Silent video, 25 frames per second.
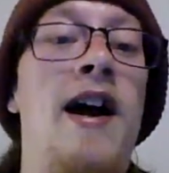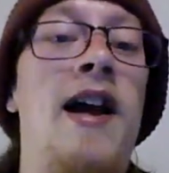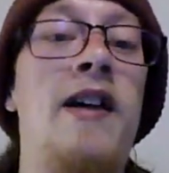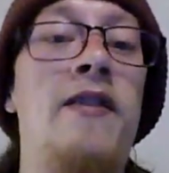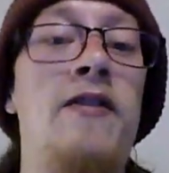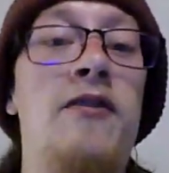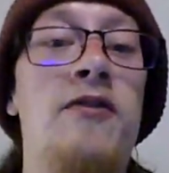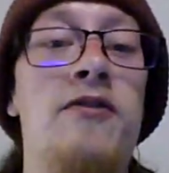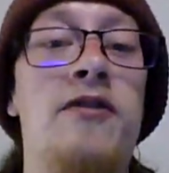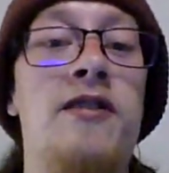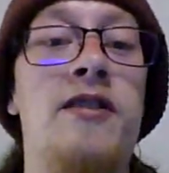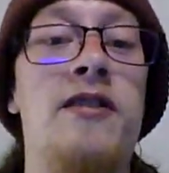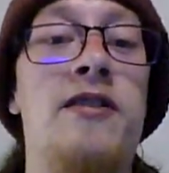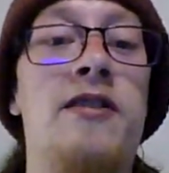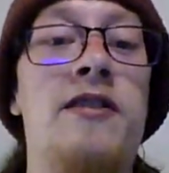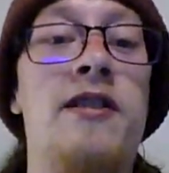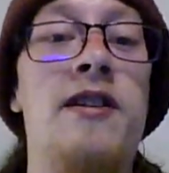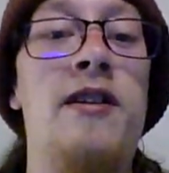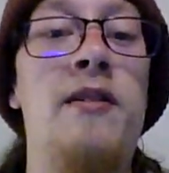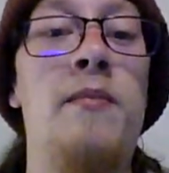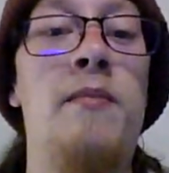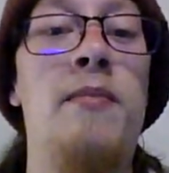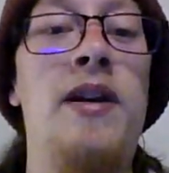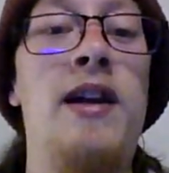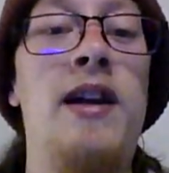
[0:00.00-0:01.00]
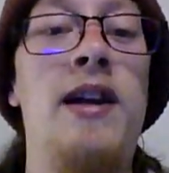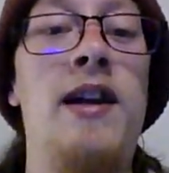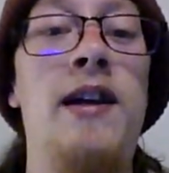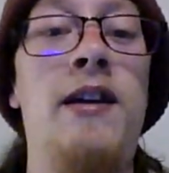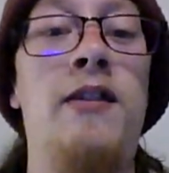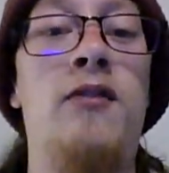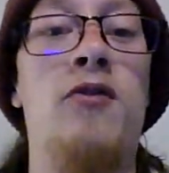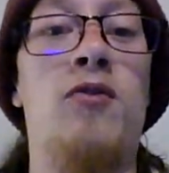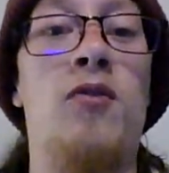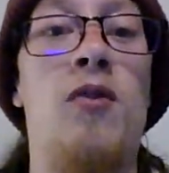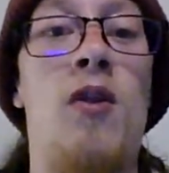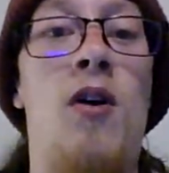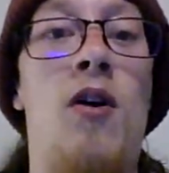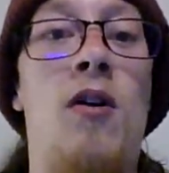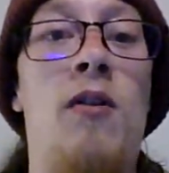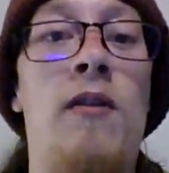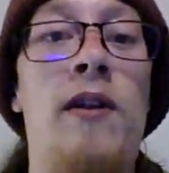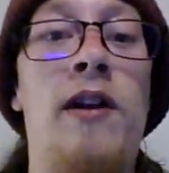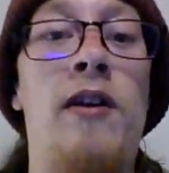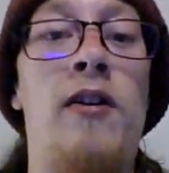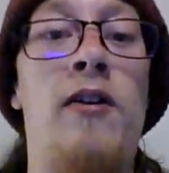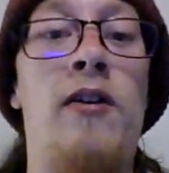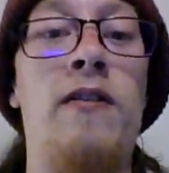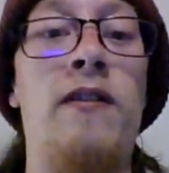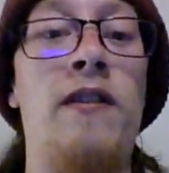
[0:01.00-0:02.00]
and there's a centipede
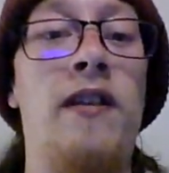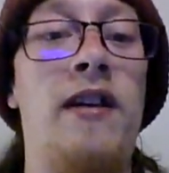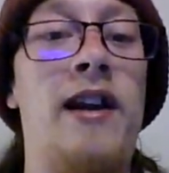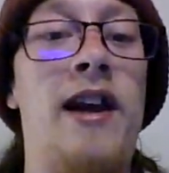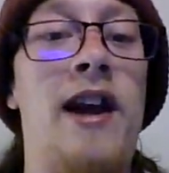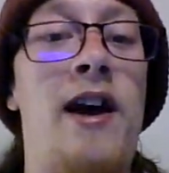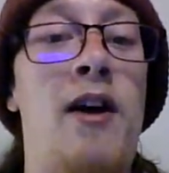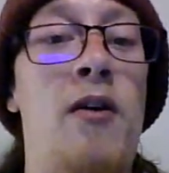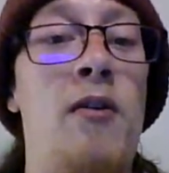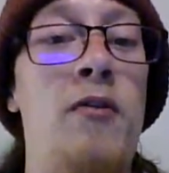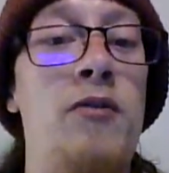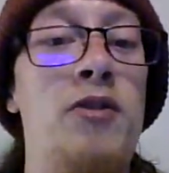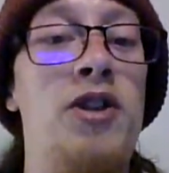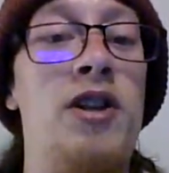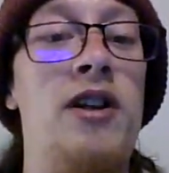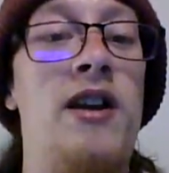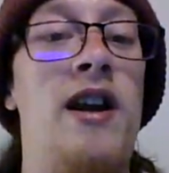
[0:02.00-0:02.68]
crawling on the couch,